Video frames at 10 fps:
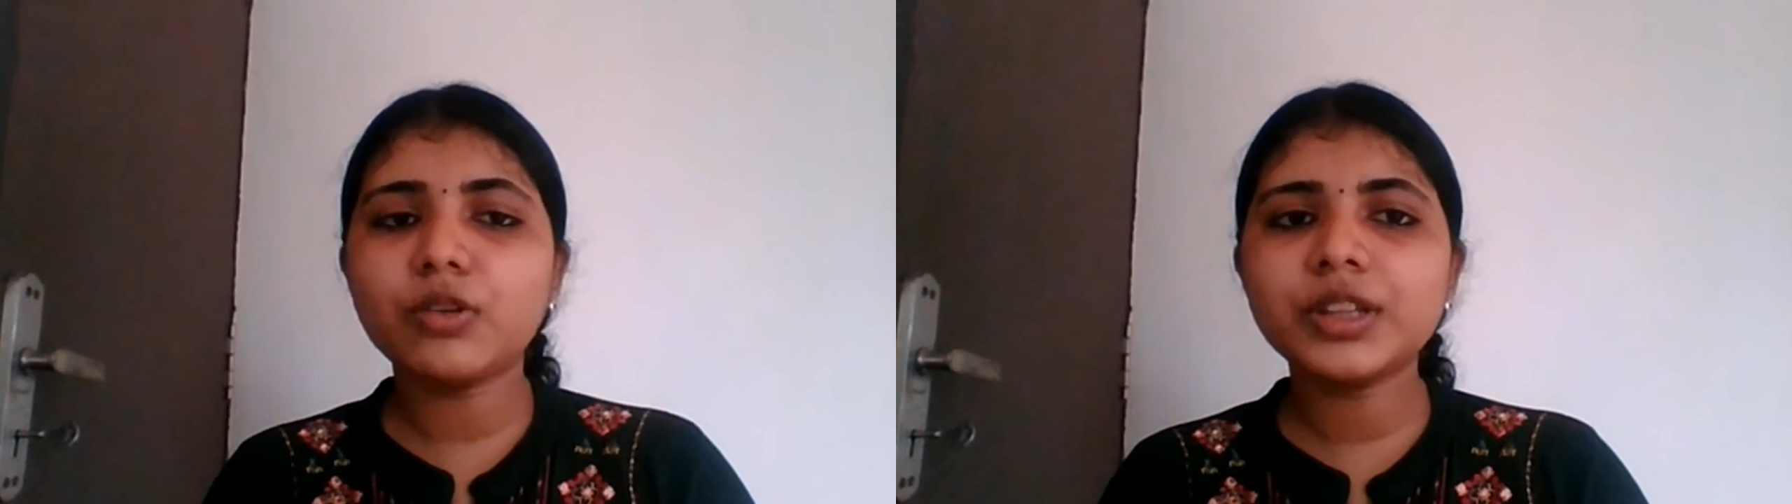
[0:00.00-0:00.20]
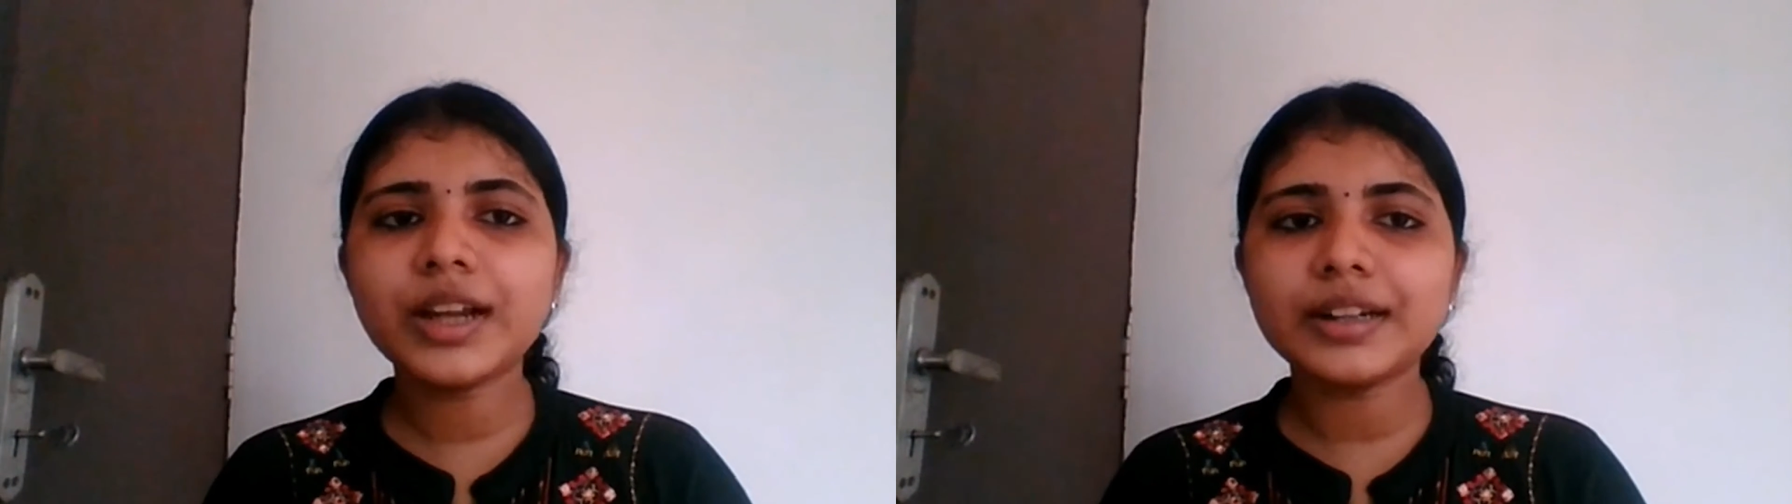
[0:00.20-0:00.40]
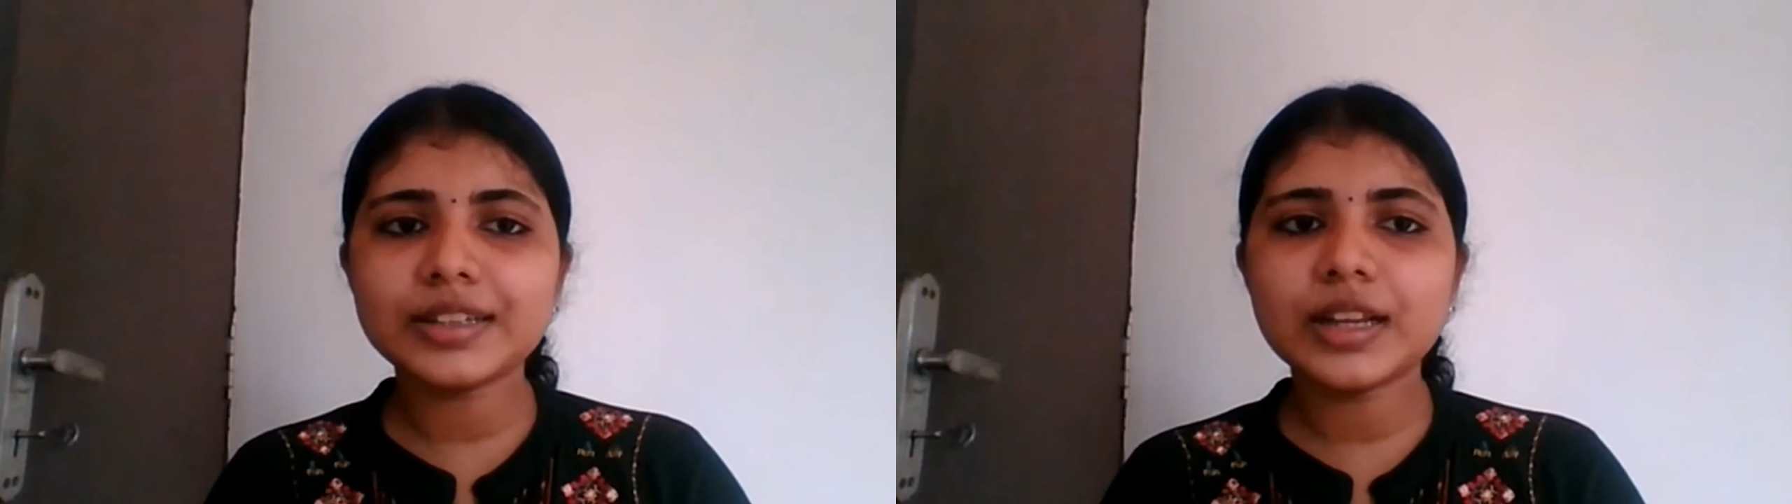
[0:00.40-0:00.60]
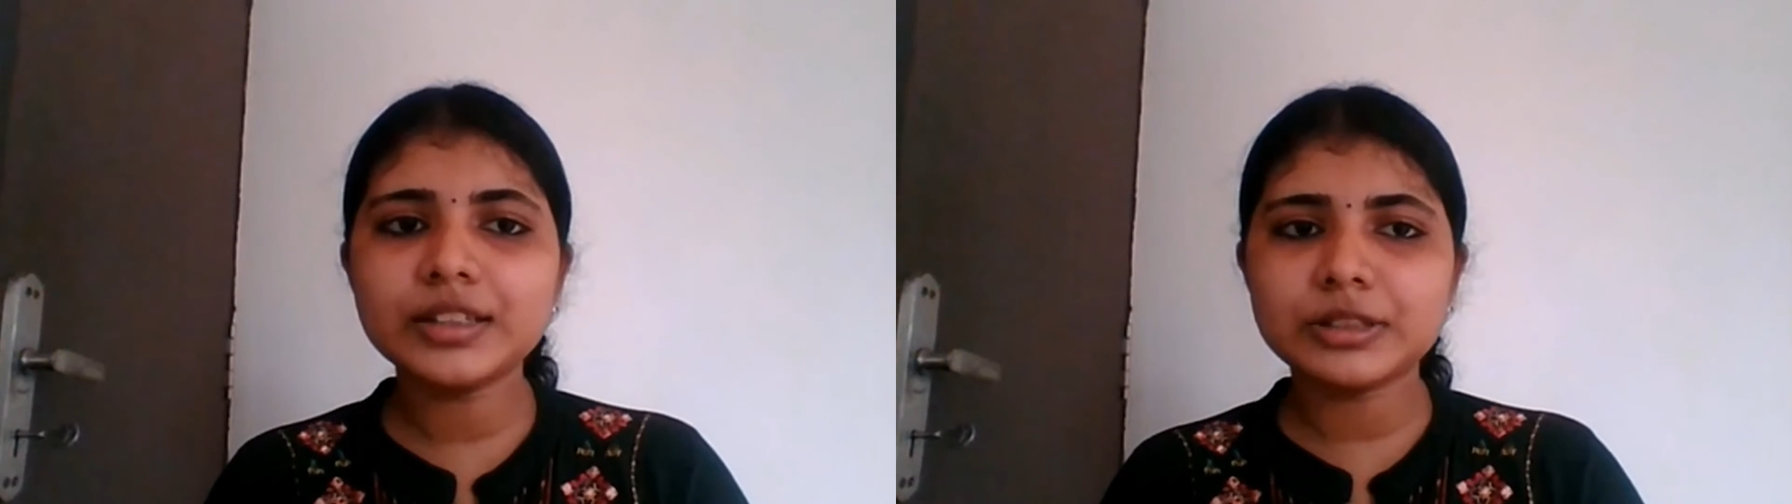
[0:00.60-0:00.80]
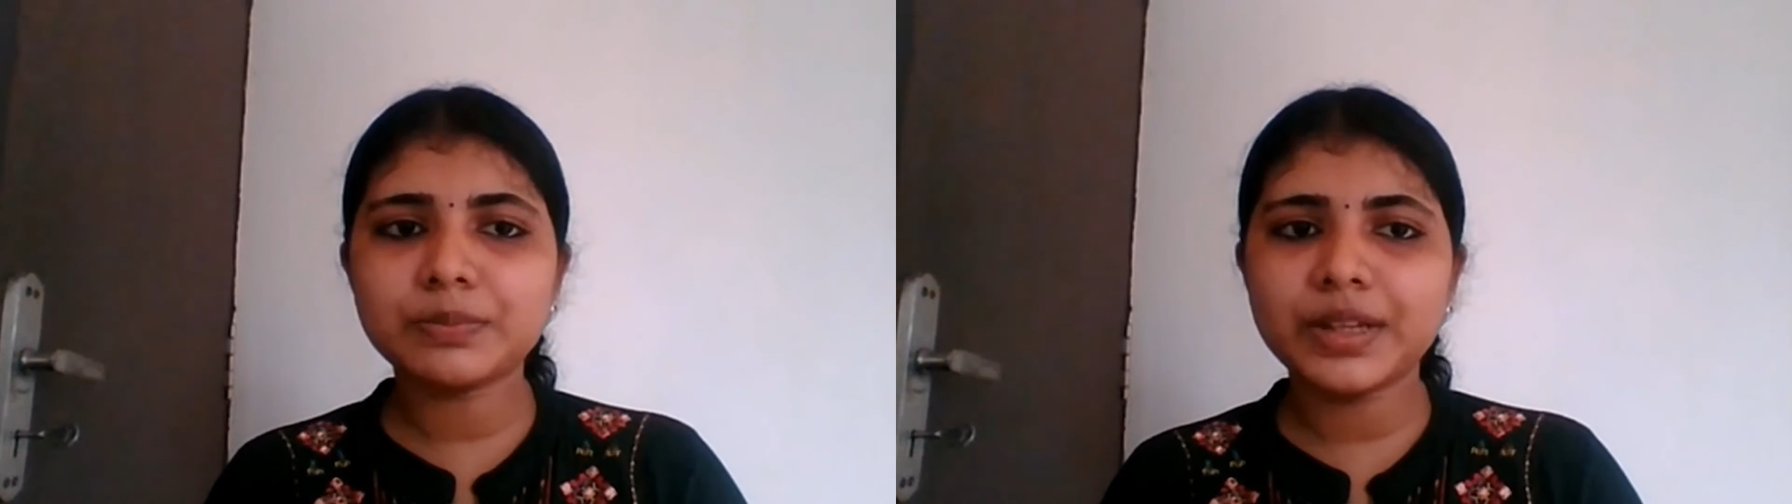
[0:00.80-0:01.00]
how the contents
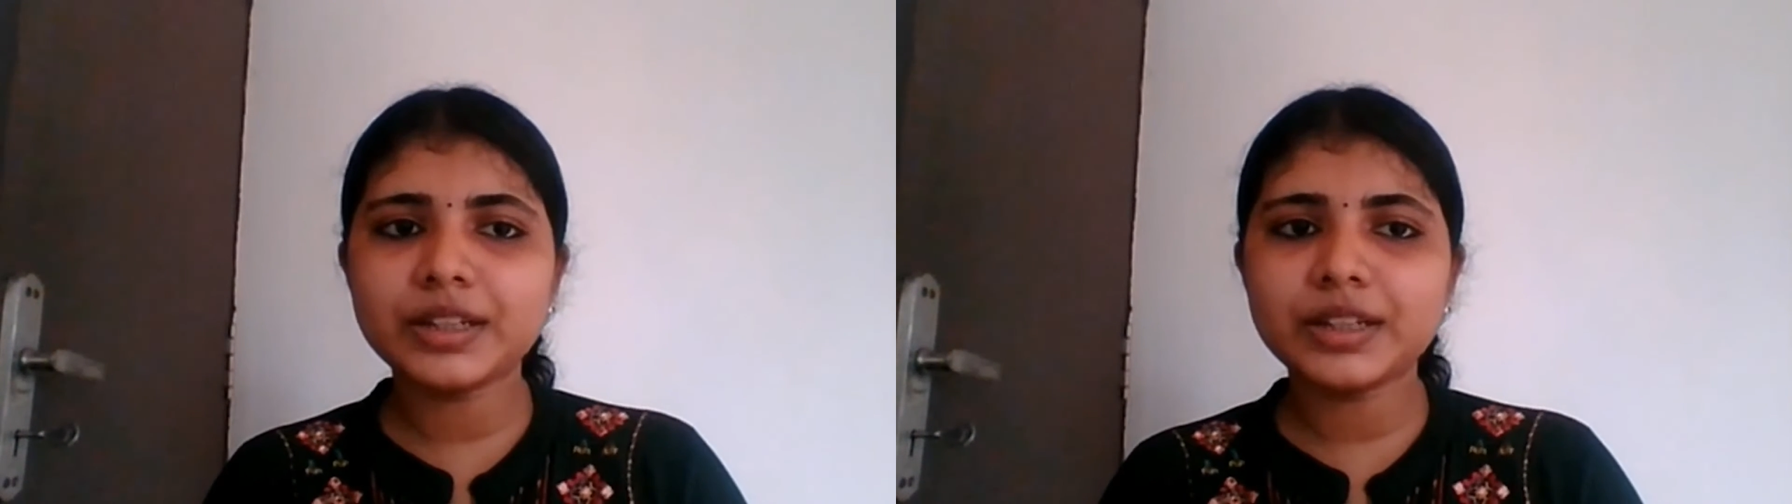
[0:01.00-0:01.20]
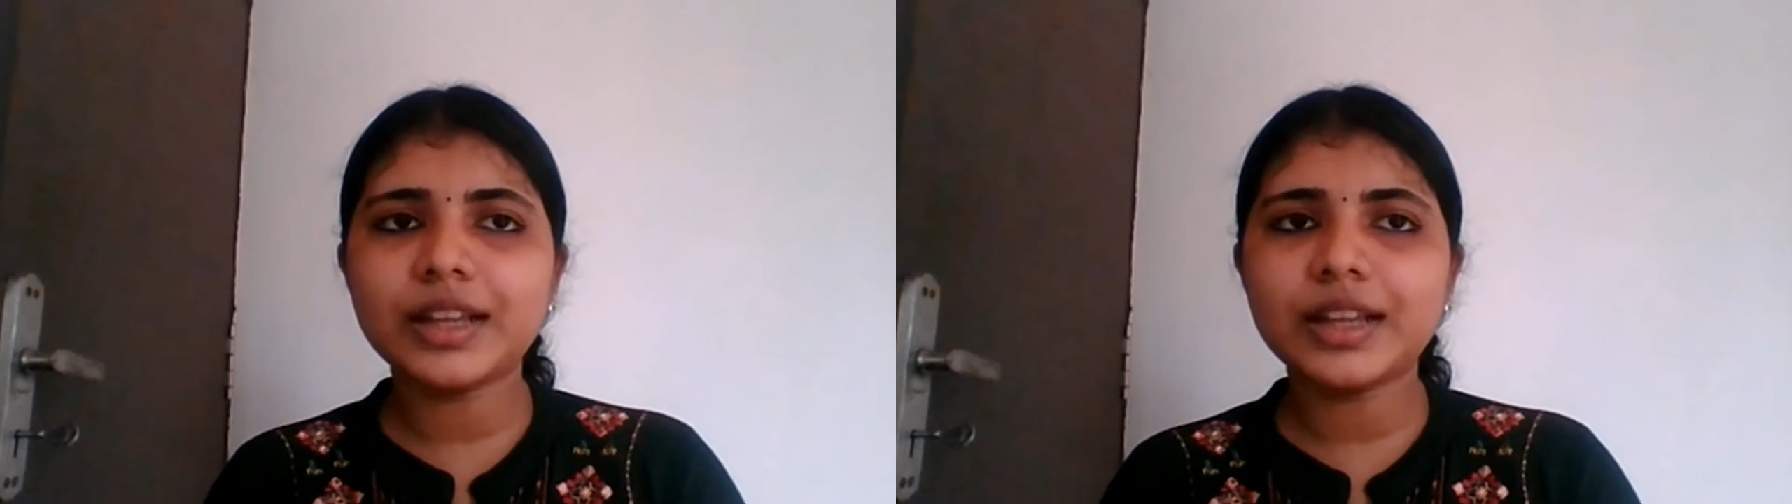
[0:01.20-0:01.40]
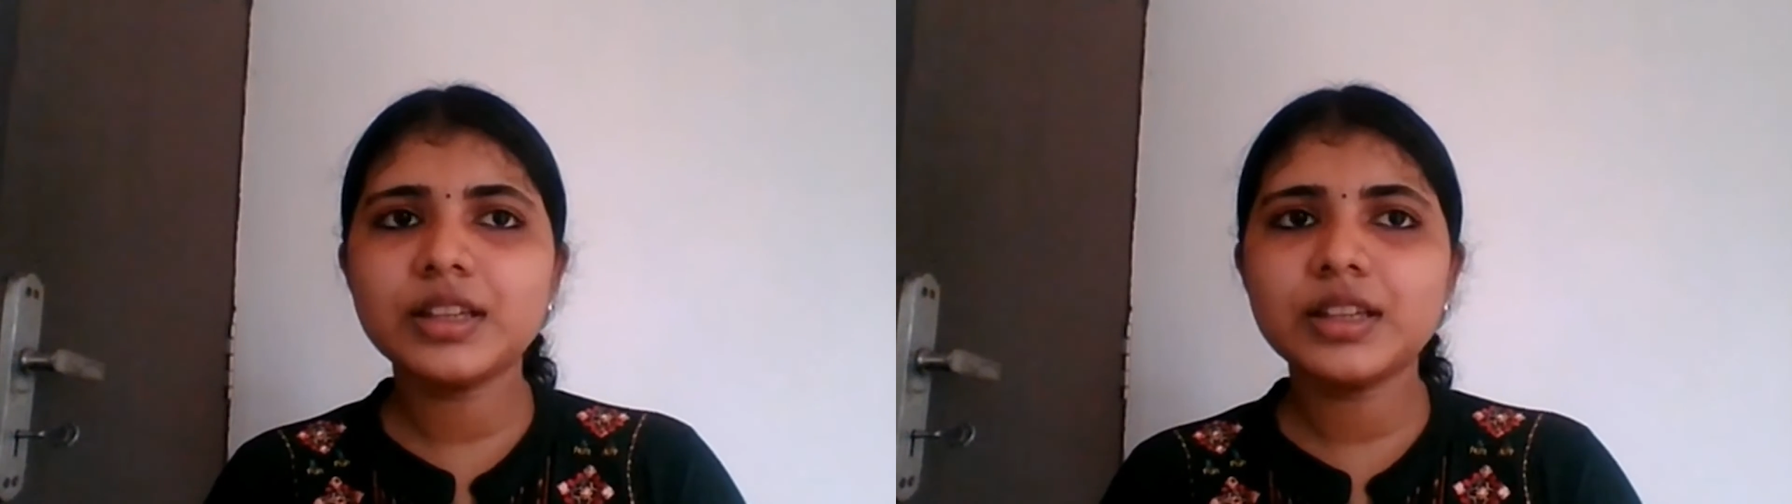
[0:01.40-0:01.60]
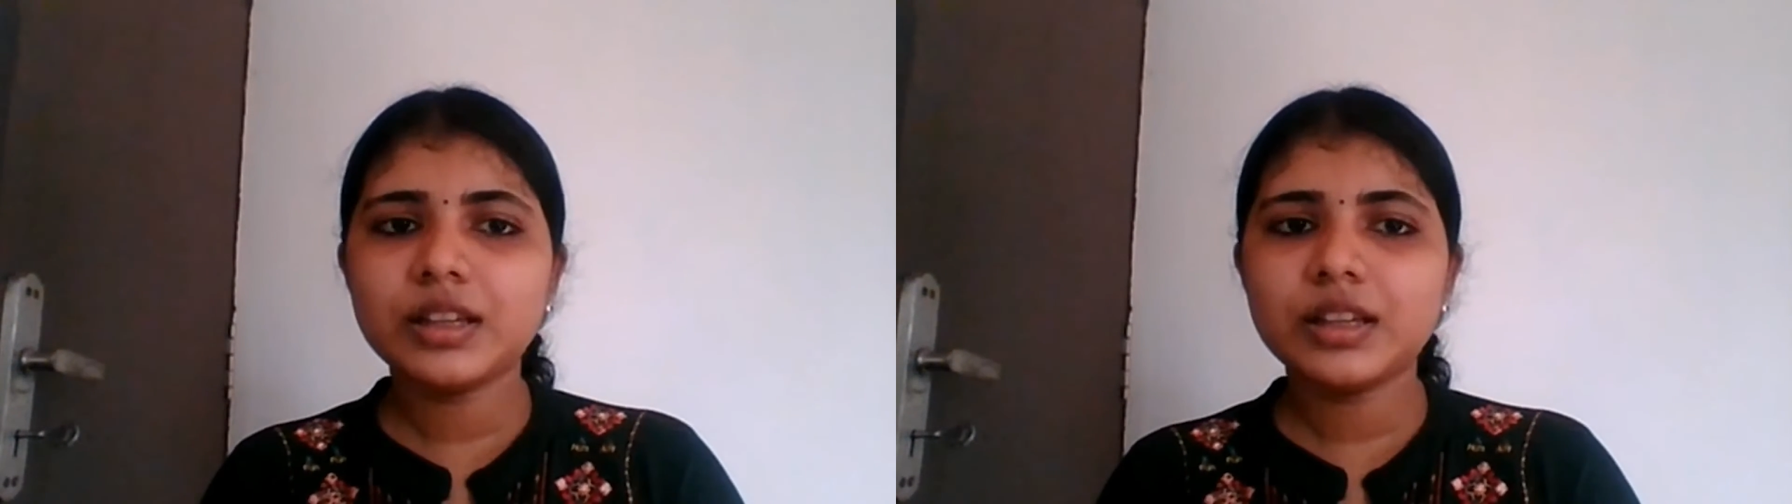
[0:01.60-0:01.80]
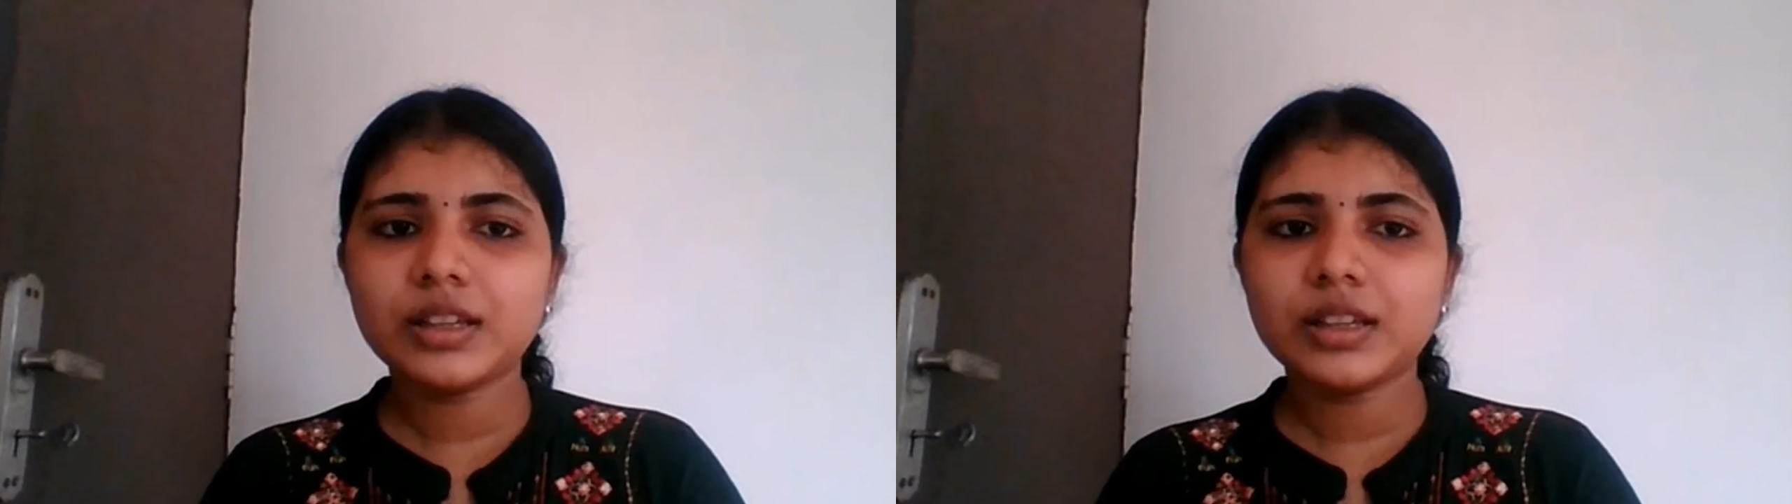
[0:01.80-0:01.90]
are displayed, that's